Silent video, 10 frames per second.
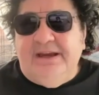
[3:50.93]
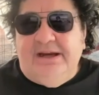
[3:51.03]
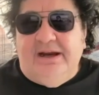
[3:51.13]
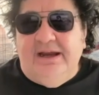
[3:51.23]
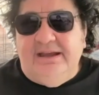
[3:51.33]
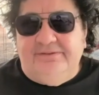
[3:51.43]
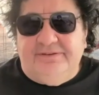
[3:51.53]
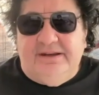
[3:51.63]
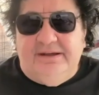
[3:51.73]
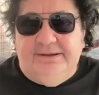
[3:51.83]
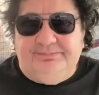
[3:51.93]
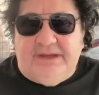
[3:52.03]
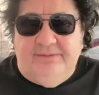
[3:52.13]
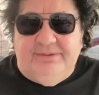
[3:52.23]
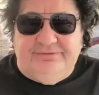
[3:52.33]
I had
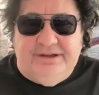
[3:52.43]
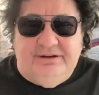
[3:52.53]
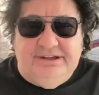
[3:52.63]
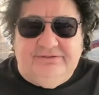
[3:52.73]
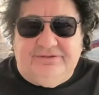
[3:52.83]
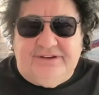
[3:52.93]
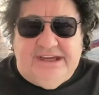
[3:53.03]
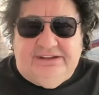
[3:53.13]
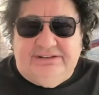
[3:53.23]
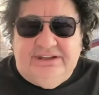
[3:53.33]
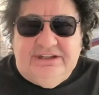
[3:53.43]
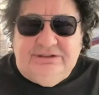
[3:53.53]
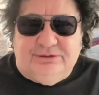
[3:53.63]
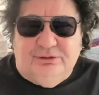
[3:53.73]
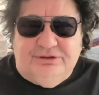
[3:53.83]
a Bavarian friend,
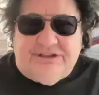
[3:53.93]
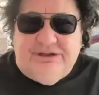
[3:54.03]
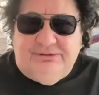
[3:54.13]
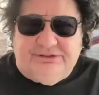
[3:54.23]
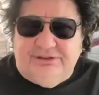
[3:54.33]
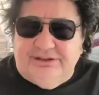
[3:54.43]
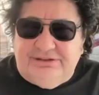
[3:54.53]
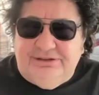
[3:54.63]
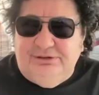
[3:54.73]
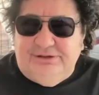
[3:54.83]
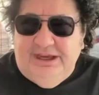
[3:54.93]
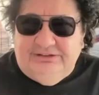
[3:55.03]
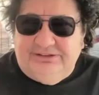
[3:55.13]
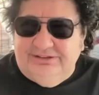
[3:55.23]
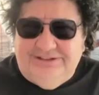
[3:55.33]
Georgie. It was like cute
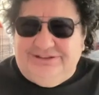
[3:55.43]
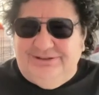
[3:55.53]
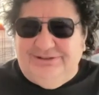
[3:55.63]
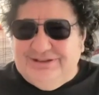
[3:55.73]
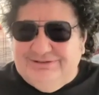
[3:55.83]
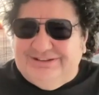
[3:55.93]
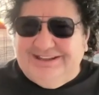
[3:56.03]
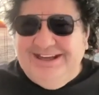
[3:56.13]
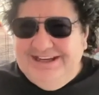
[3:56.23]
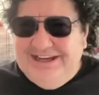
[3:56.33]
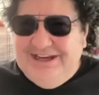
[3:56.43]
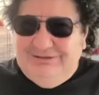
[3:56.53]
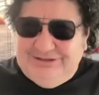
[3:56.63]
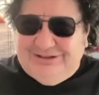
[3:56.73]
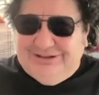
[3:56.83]
as. Georgie was, he
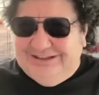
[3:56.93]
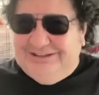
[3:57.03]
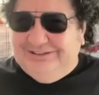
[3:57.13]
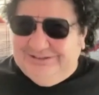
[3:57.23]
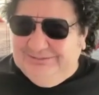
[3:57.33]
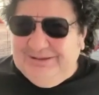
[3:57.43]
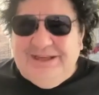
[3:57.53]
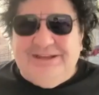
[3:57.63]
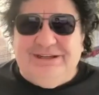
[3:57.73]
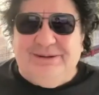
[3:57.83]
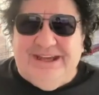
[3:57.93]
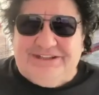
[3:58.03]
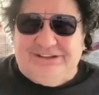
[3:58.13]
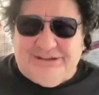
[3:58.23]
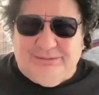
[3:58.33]
was like a little, you'd
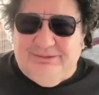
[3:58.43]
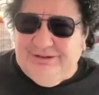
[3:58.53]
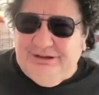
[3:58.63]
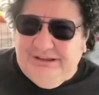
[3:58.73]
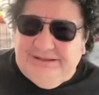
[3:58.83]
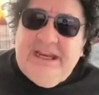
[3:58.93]
imagine a little Bavarian.